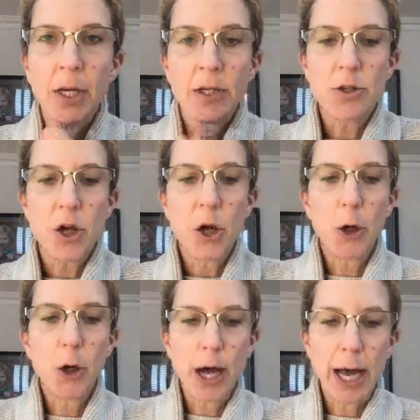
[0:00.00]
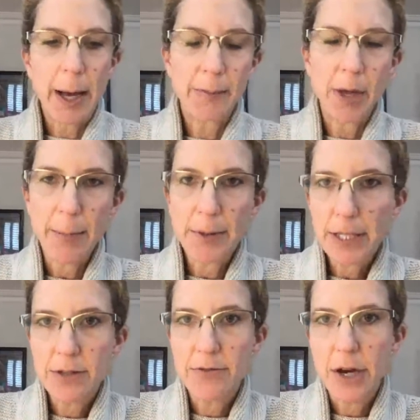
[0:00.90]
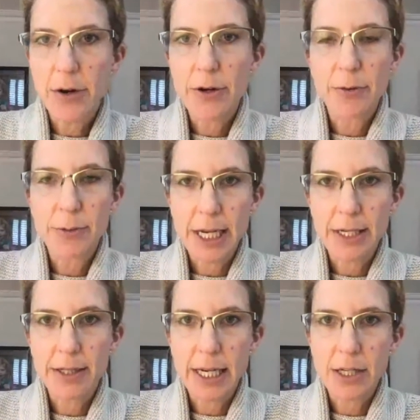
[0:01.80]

So appetites vary from day to day,